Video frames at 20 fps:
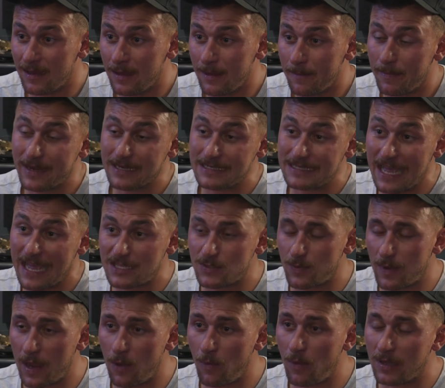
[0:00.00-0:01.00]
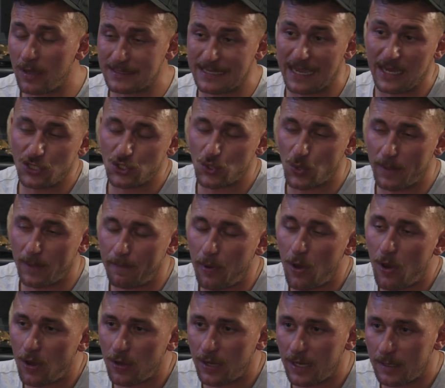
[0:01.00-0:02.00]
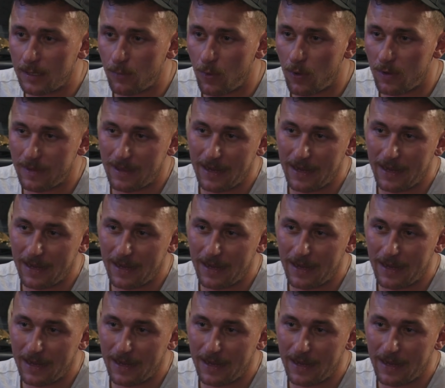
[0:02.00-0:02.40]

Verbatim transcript: Yep. Because that's what I was. I enjoyed partying more